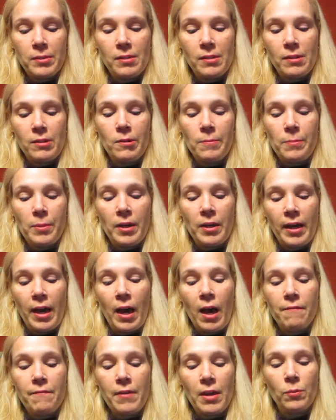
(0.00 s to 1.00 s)
syrup,
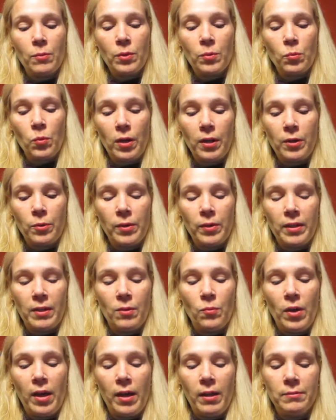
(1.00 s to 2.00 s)
agave would work really
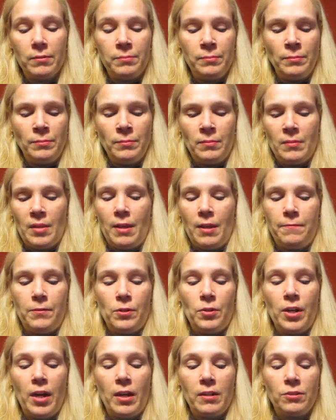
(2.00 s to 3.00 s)
well. If
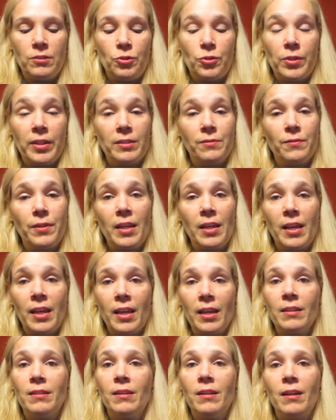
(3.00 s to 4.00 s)
you're not a strict
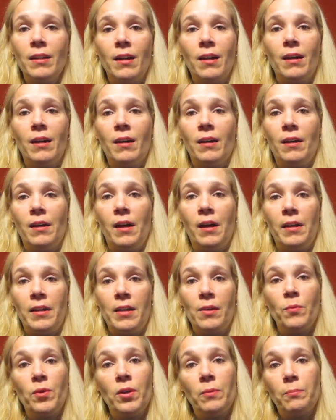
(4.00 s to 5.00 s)
vegan,
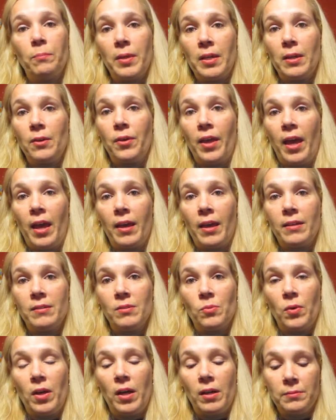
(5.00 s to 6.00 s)
honey would be okay
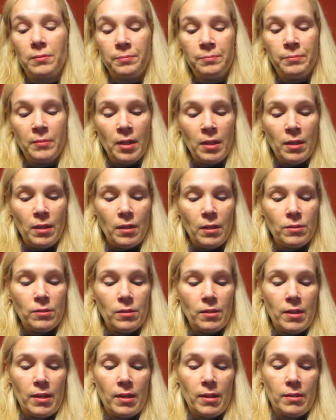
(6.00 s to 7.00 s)
as well.
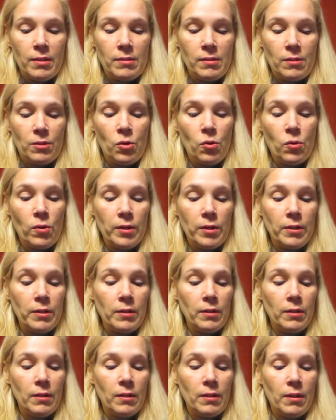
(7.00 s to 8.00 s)
So that is
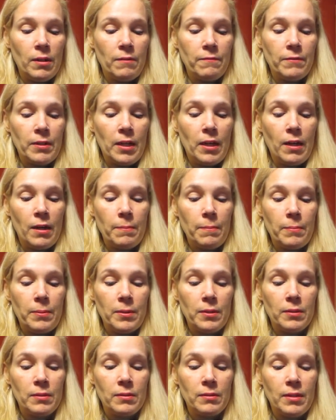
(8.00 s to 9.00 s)
1/4 cup,
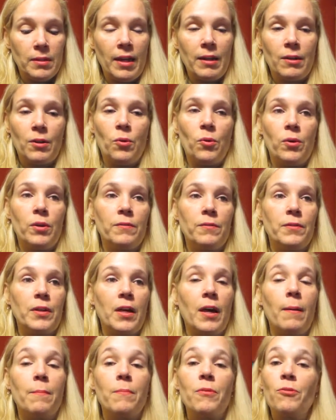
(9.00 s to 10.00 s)
not 1/4
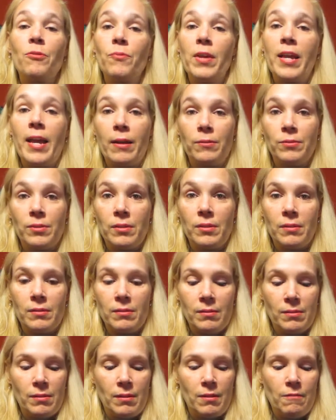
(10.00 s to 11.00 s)
cup, 3
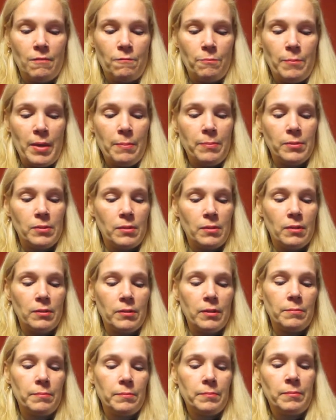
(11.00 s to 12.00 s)
ounces of maple
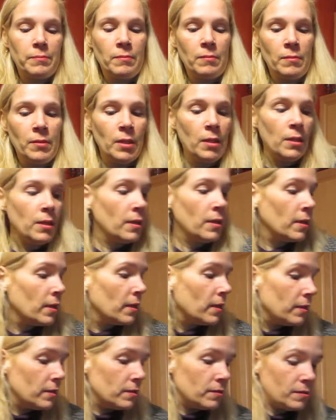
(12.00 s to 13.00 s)
syrup.
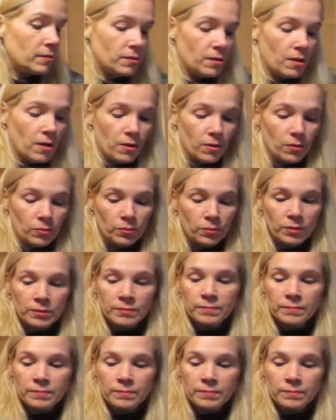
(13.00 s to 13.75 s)
So